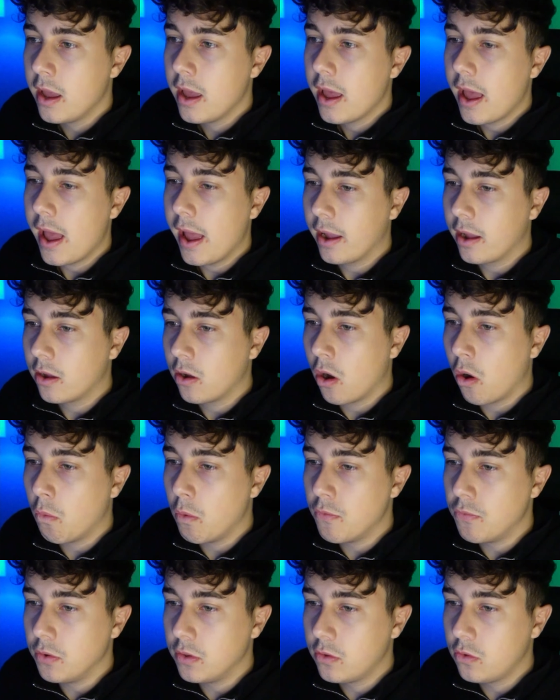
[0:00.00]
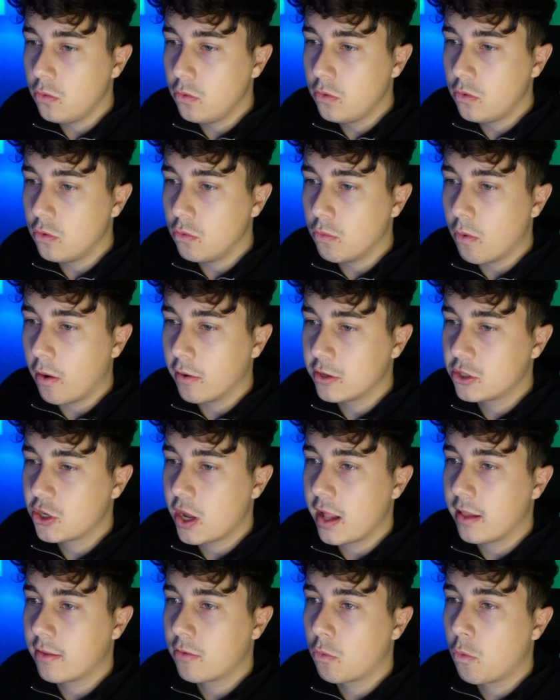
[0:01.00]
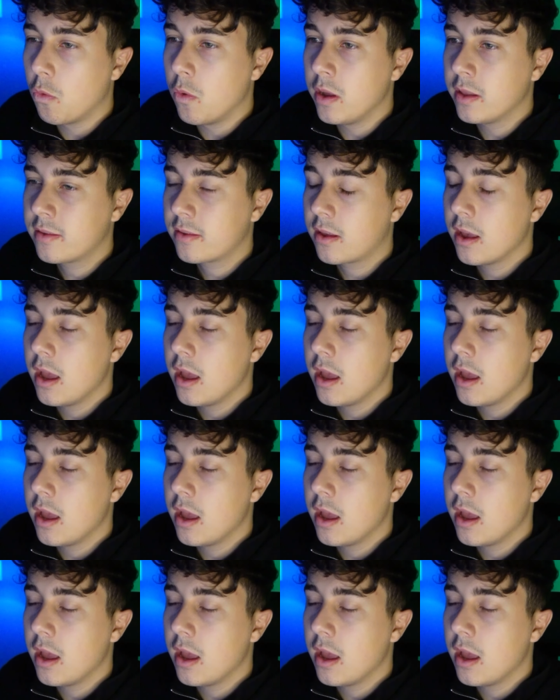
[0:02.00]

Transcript: and go with a 2 to 1 chance risk,